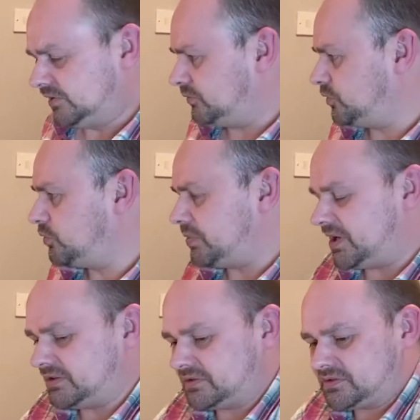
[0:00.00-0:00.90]

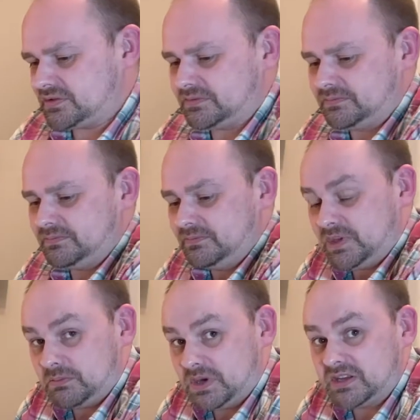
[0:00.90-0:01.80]
Rulebenders,
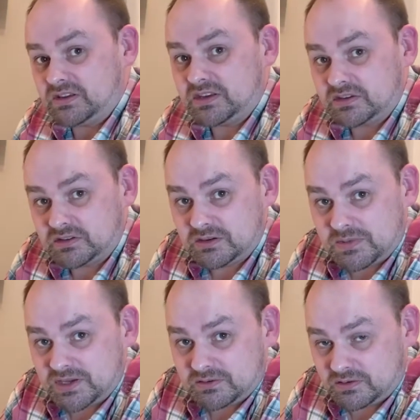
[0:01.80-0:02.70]
you might like or you
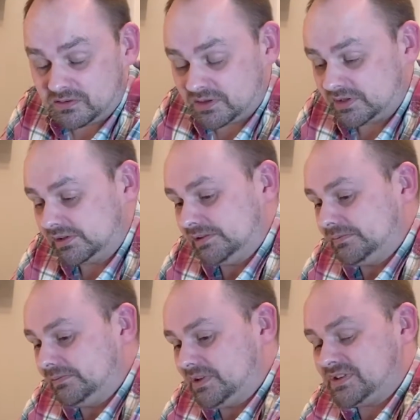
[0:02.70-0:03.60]
might not like.
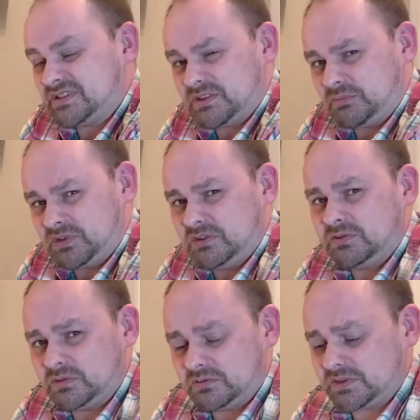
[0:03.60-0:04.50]
Now, this is a
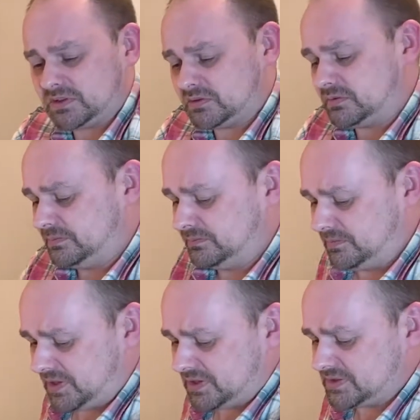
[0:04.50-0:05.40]
preview video,
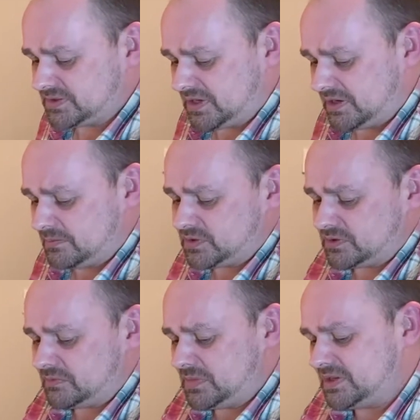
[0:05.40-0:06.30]
and it's so
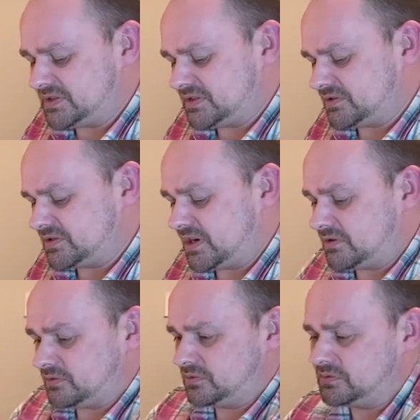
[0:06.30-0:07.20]
it means there's
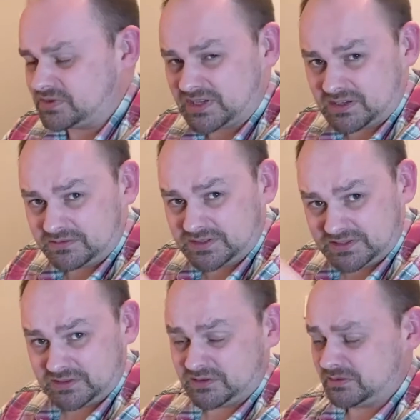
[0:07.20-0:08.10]
certain rules that I have to
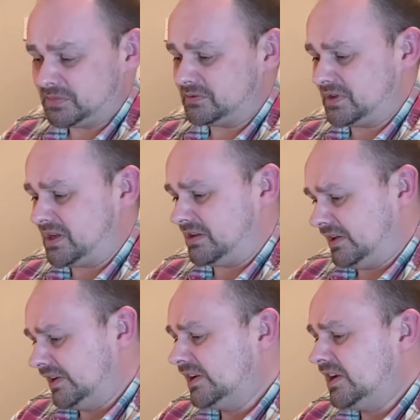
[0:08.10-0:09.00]
tell you about that.
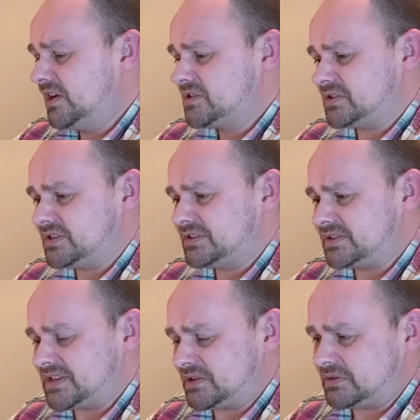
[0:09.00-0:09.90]
So I need to
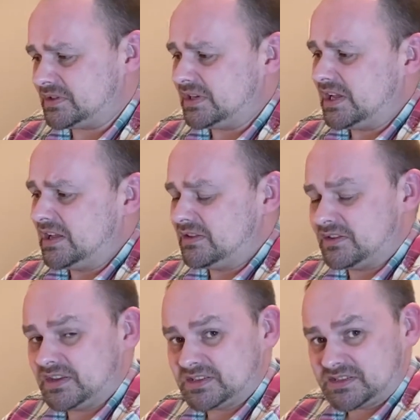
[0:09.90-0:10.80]
tell you that
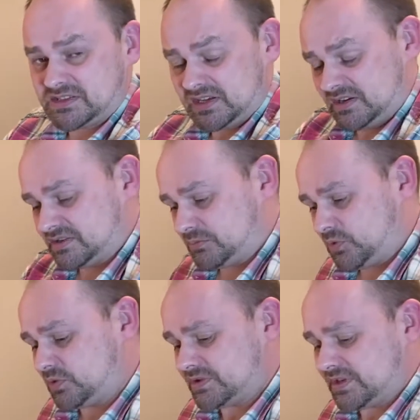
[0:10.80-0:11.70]
this is a
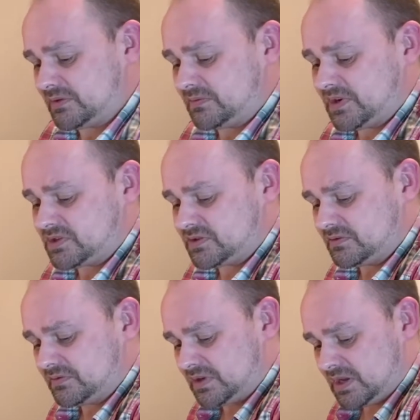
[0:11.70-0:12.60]
prototype version
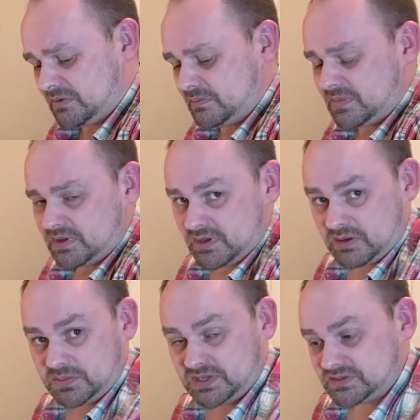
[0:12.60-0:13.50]
of the game, and that
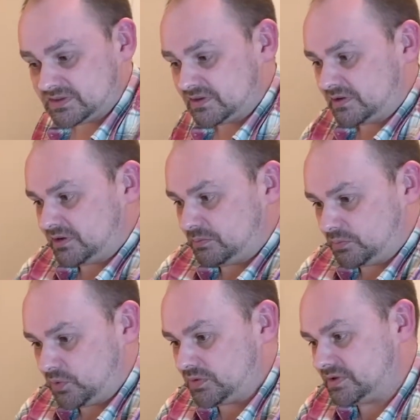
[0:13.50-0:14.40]
means that the
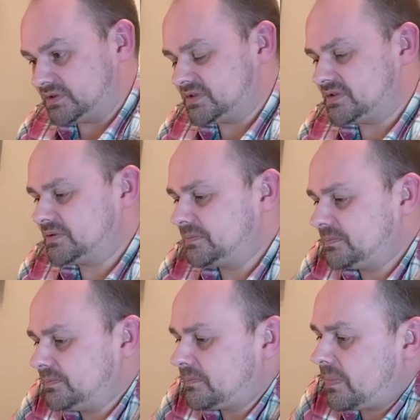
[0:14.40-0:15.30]
components
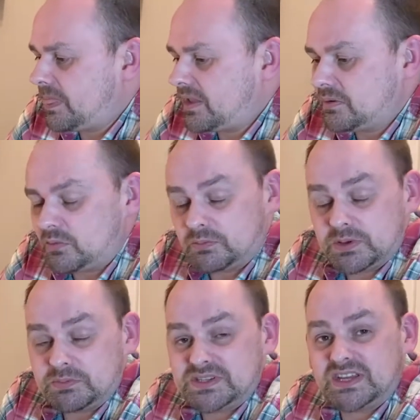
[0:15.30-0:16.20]
will be
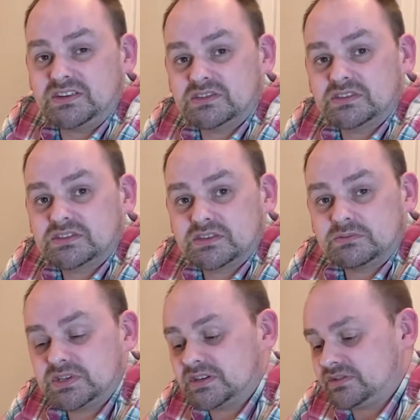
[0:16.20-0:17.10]
potentially
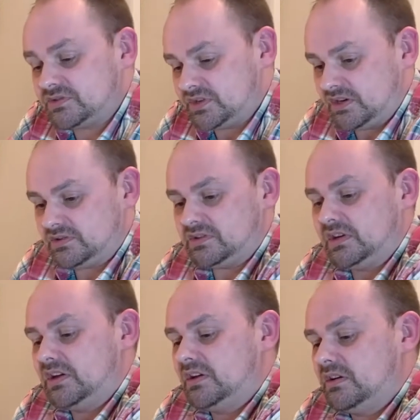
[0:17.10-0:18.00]
subject to change.
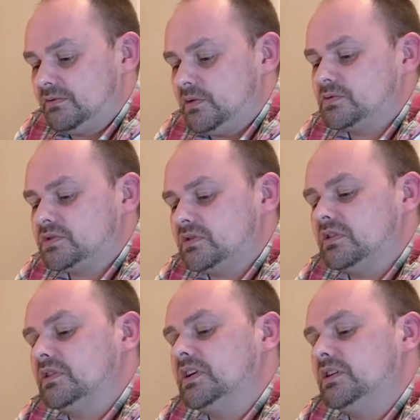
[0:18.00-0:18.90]
I've also got to
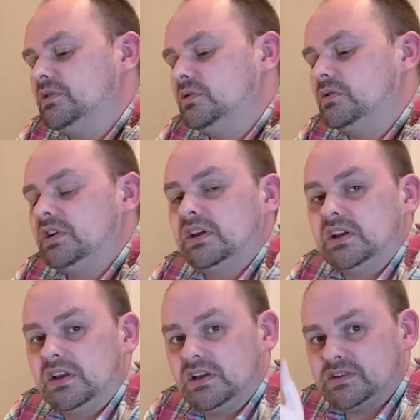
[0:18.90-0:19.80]
let you know
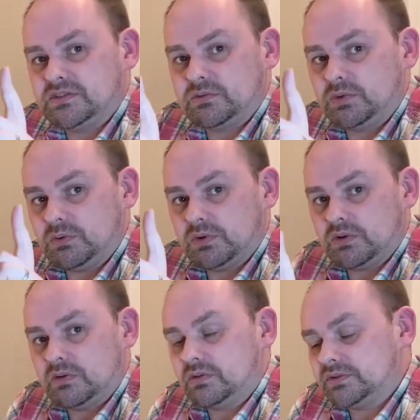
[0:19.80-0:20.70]
is that we were
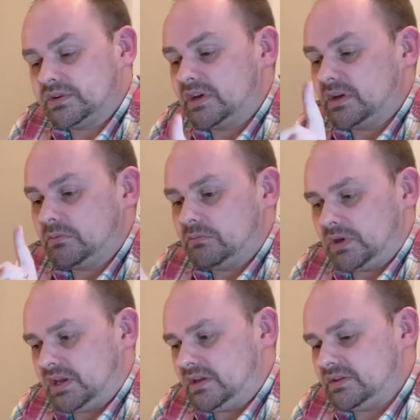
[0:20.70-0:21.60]
not
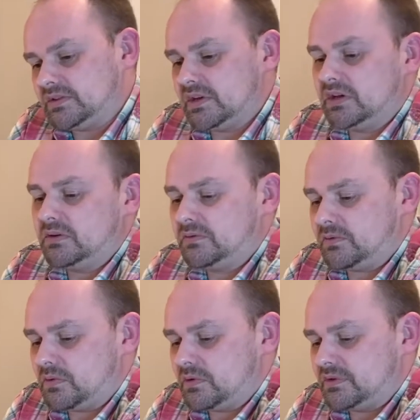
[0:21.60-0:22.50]
paid
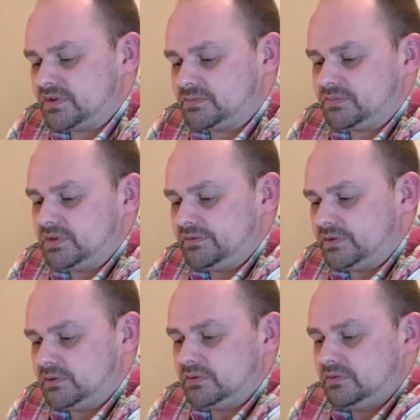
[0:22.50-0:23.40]
for this
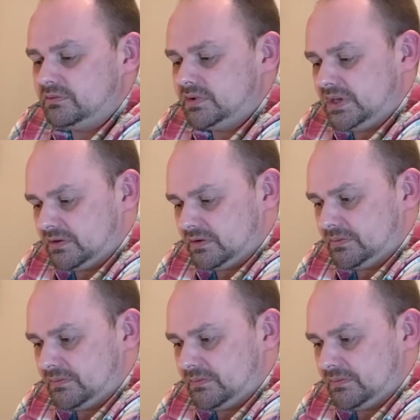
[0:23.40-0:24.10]
preview either.